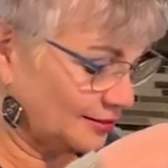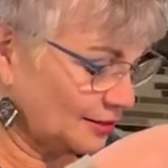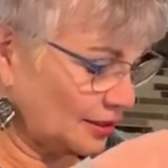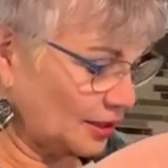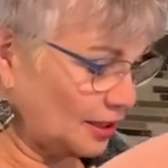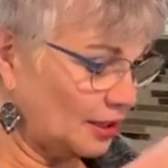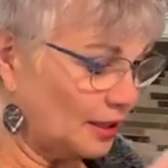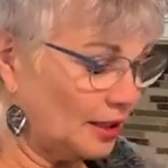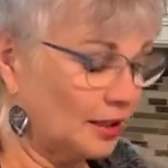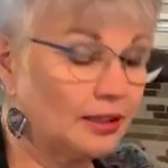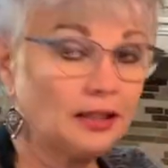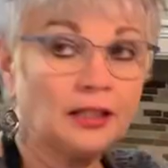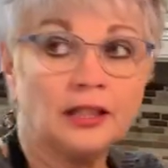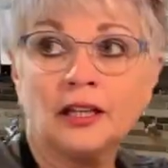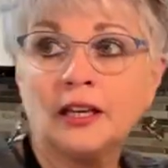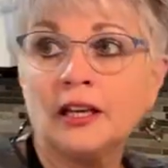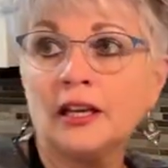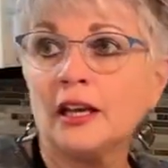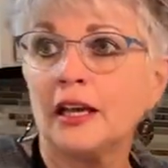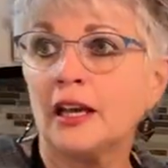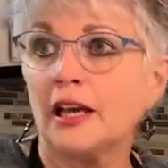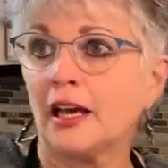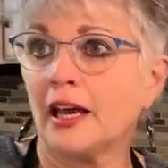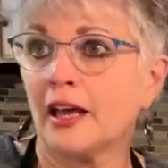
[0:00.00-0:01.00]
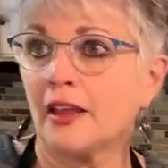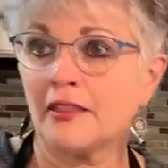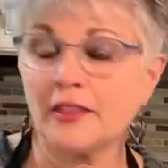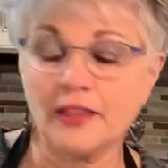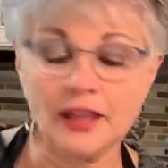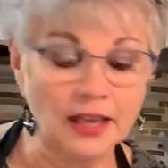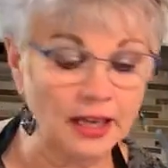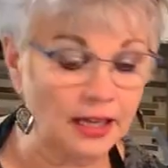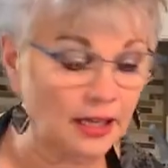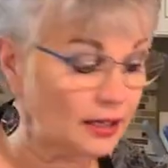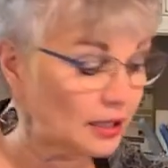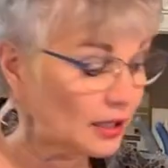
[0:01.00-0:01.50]
okay? And
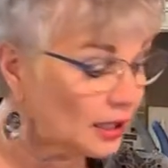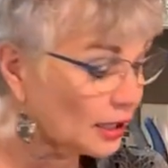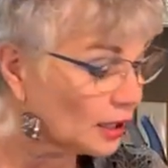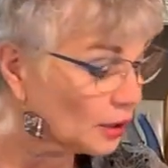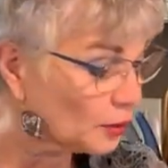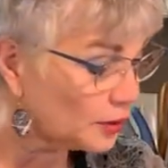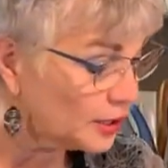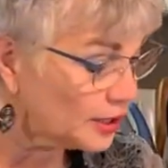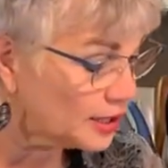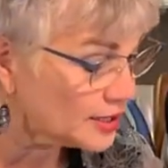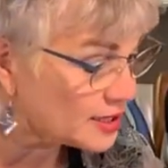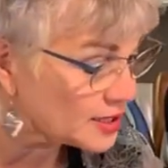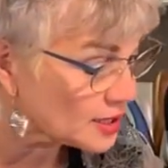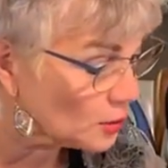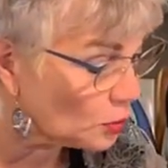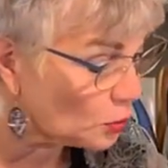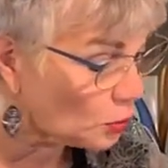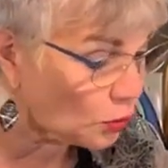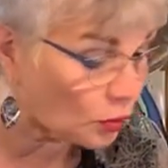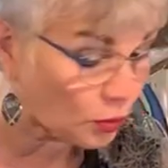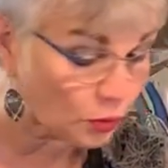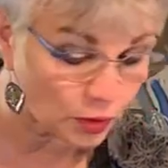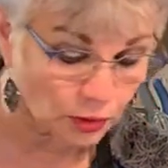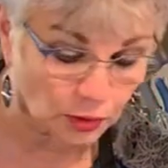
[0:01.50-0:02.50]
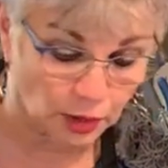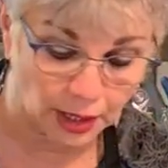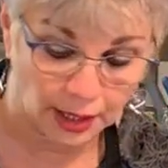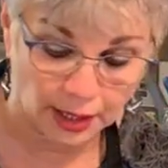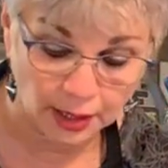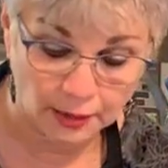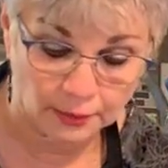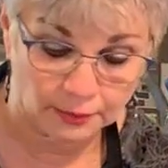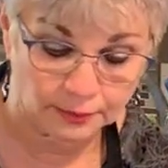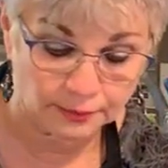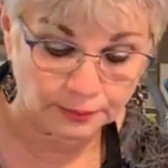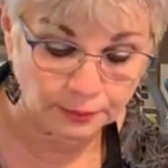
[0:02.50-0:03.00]
then we need some
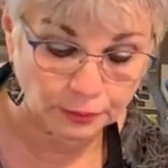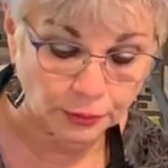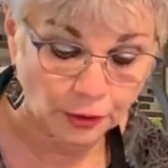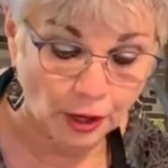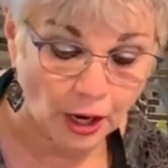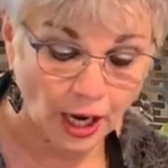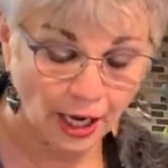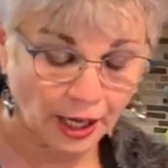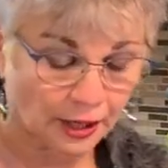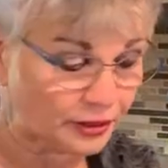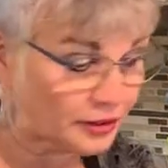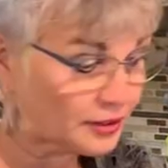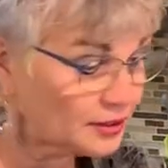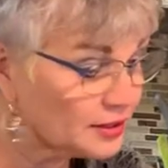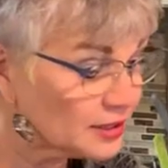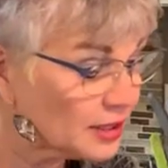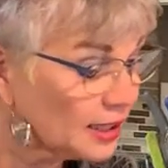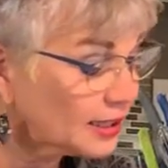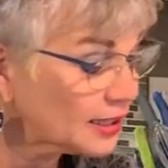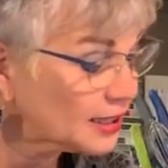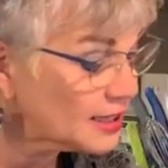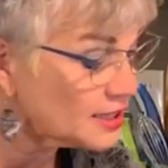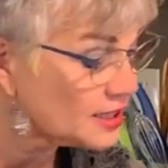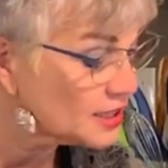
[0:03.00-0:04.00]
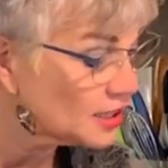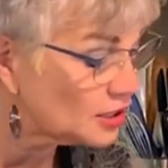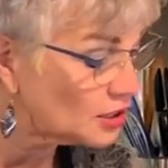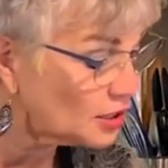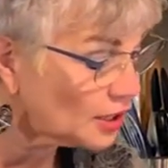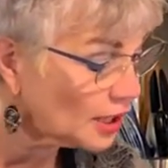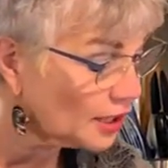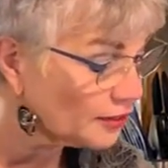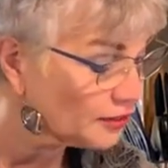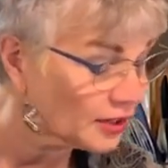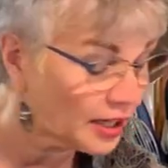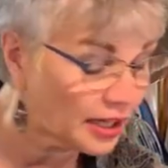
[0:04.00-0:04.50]
broth. Like I said,
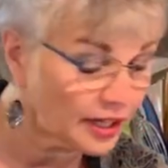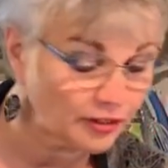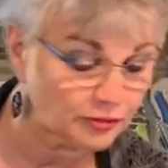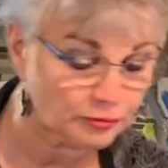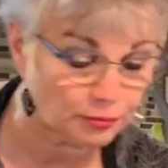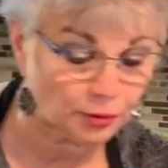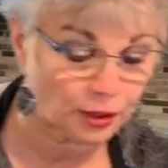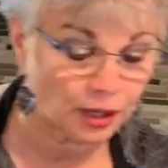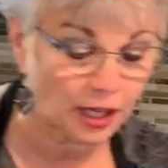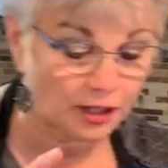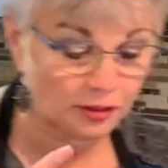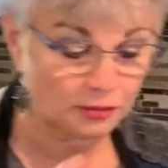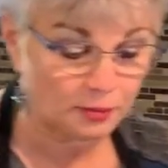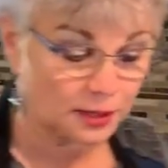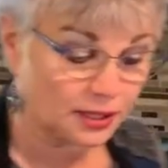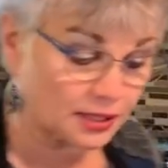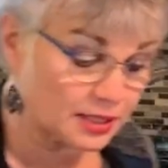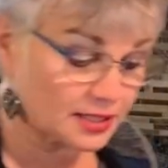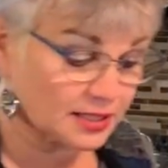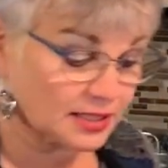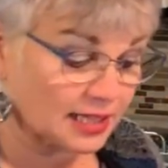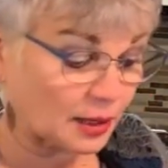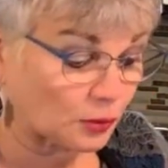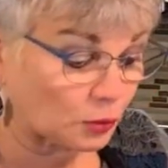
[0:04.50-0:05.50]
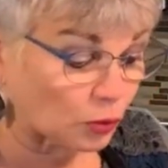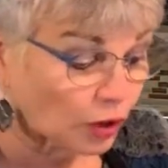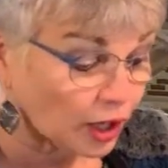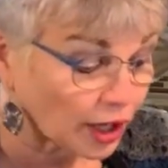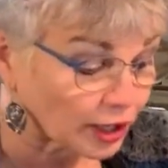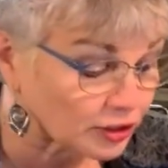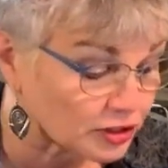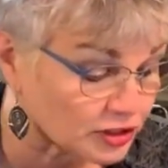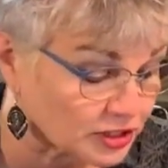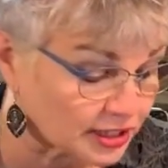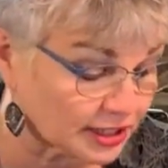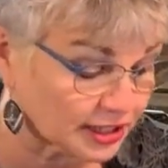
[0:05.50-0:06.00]
you have to have broth because that
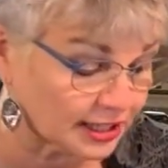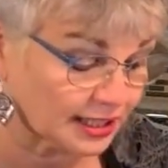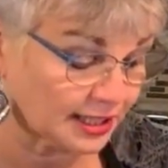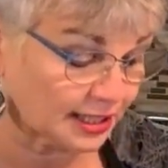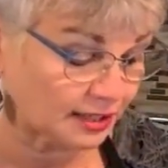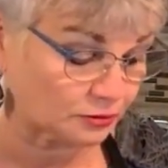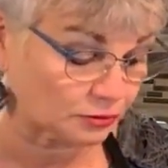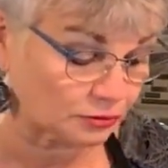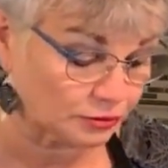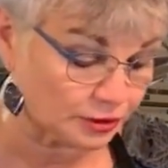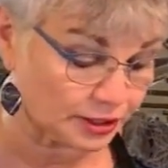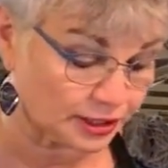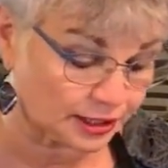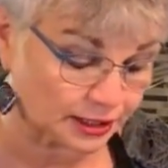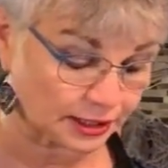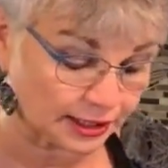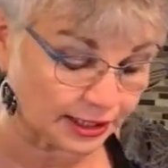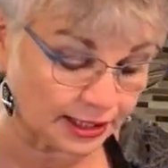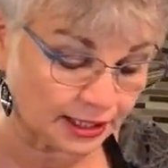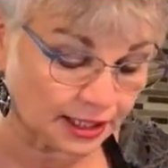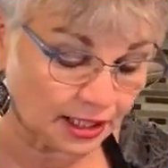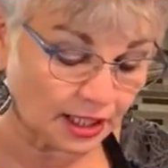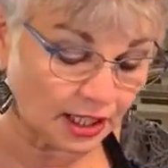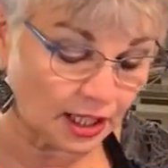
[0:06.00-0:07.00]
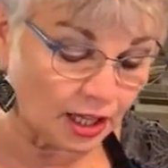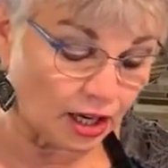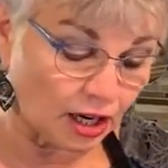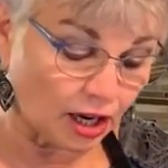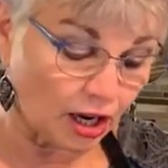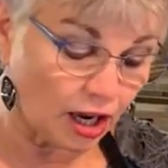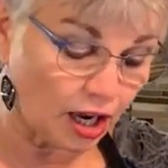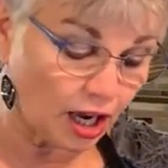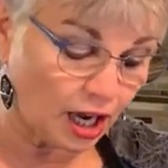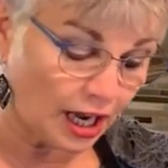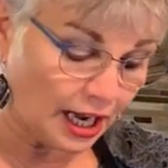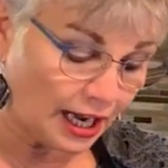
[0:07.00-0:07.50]
water is gonna get really
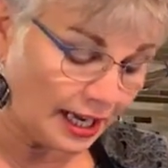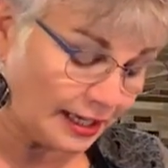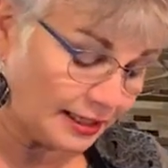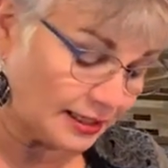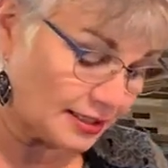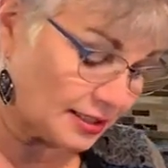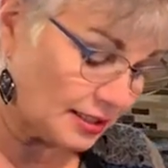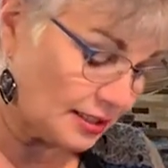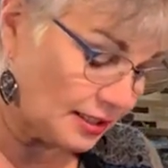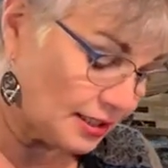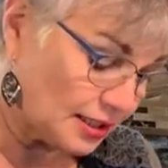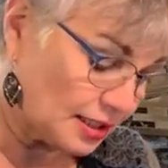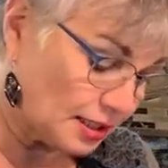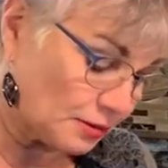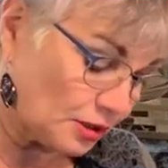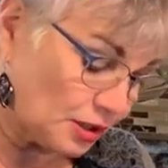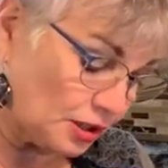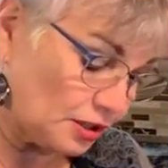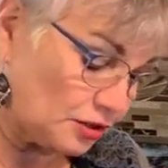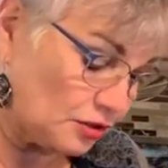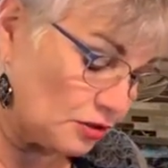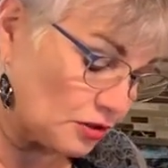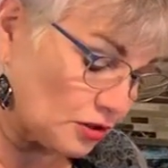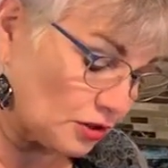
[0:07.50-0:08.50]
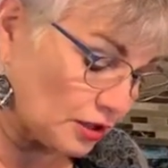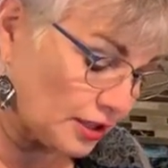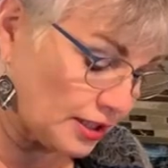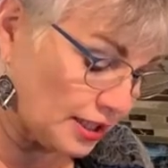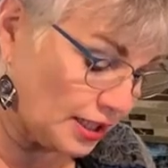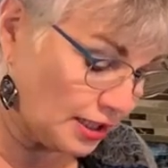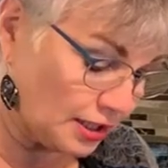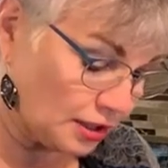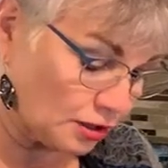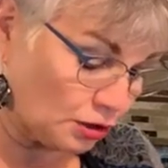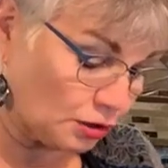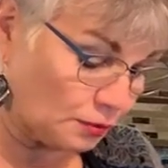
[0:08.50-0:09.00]
hot. And I'm gonna use our
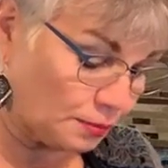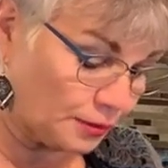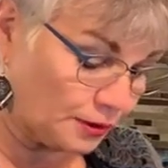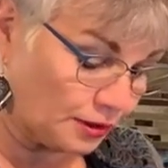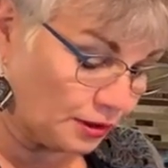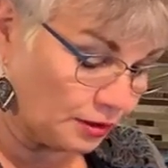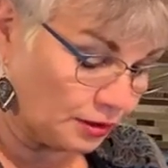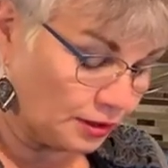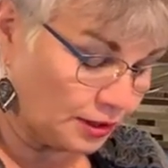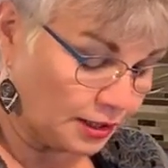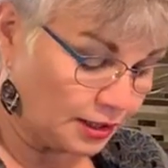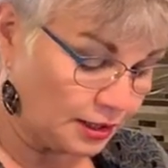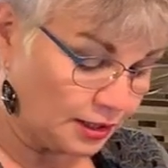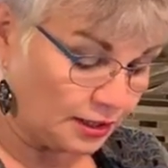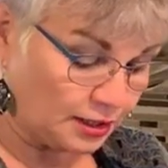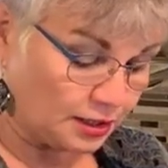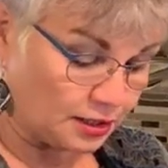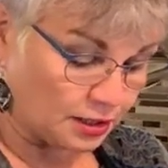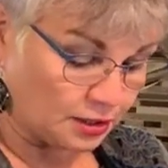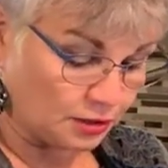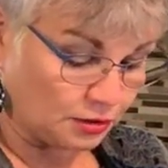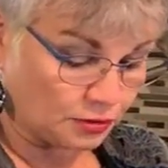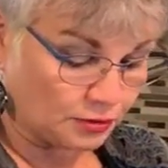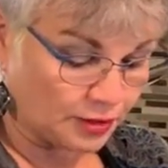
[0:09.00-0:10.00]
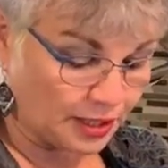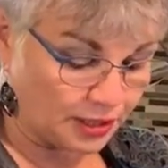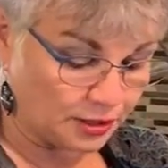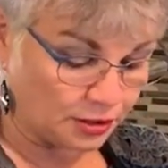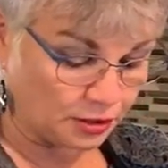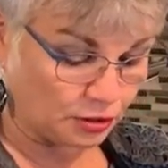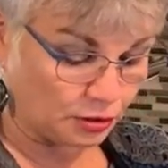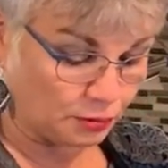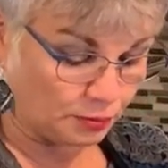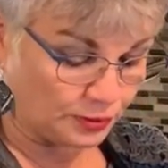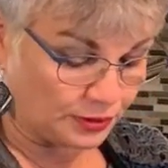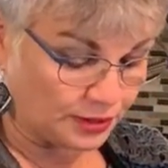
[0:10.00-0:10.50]
can opener. Go around
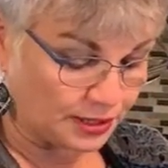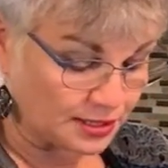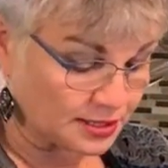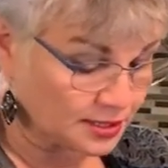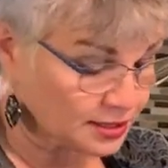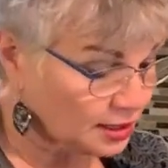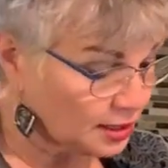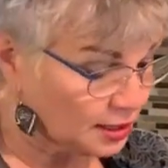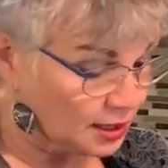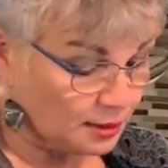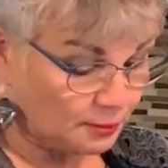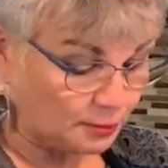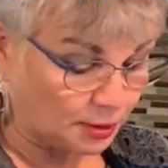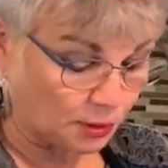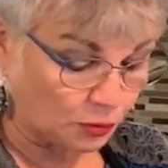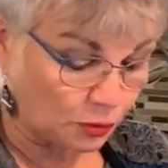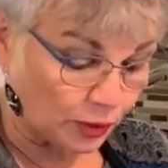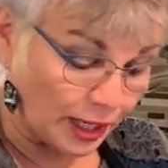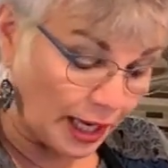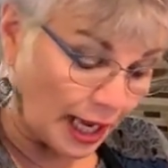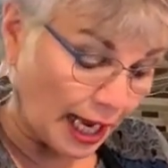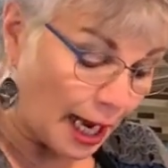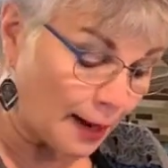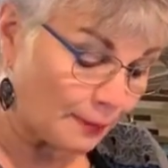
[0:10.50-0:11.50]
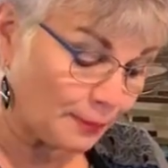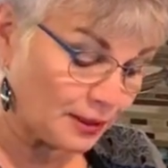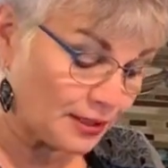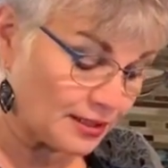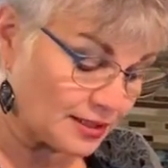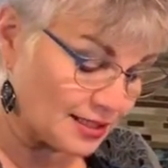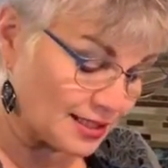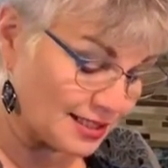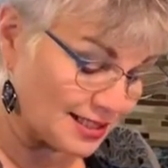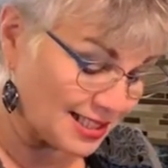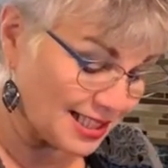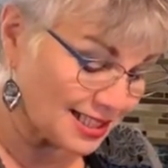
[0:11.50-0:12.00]
and open this. But what
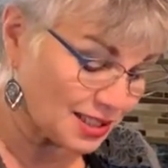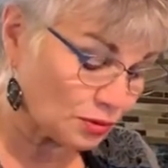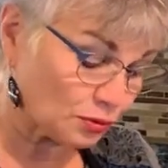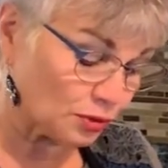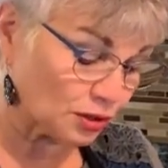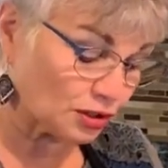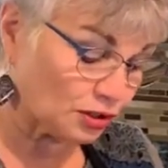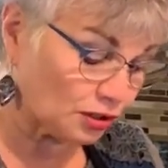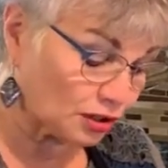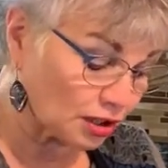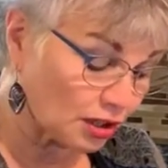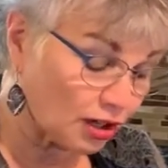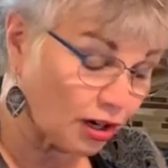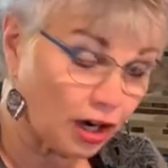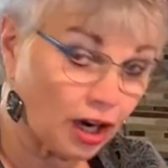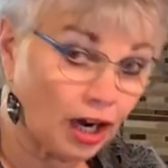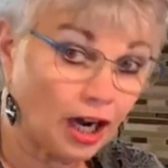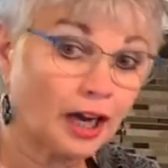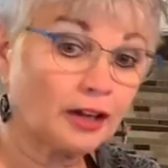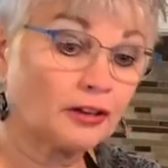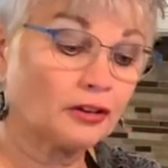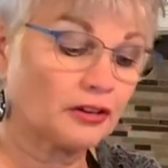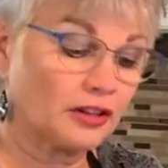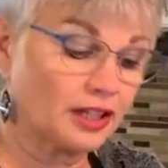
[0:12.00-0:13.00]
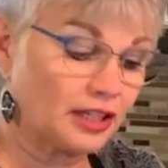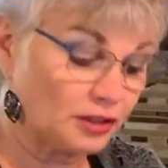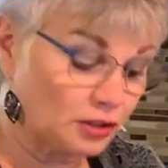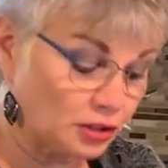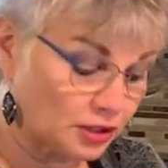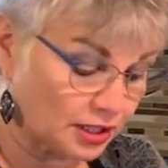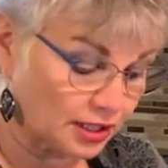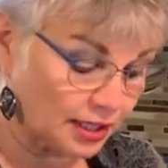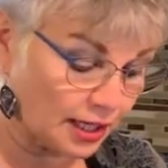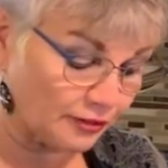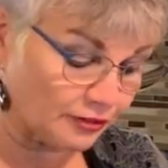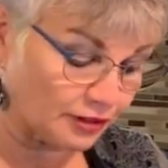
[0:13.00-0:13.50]
happens is this will cook hotter than
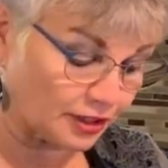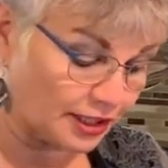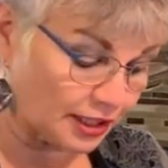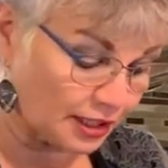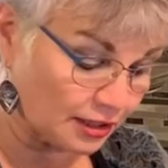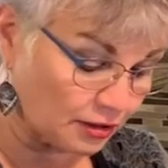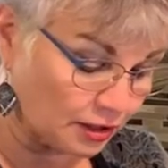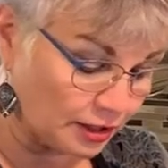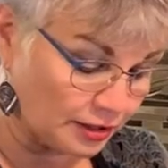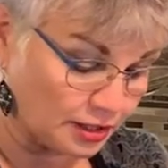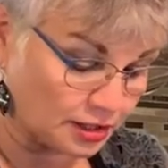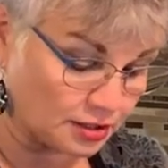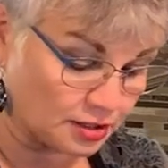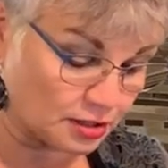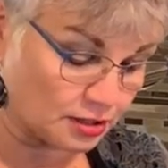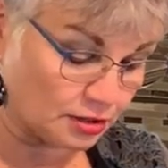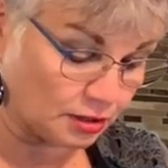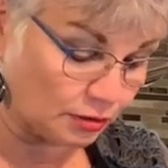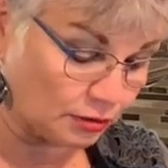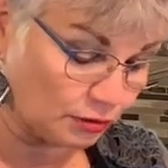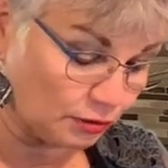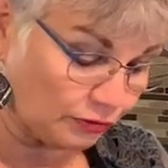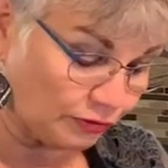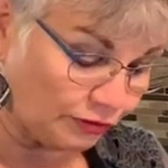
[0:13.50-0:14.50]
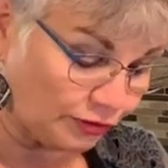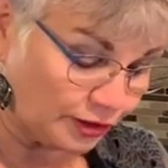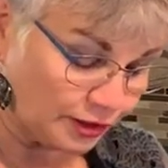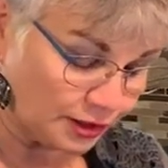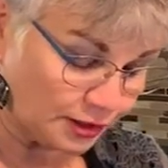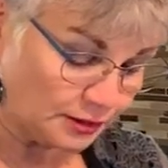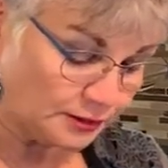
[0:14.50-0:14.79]
you could ever get on the stove.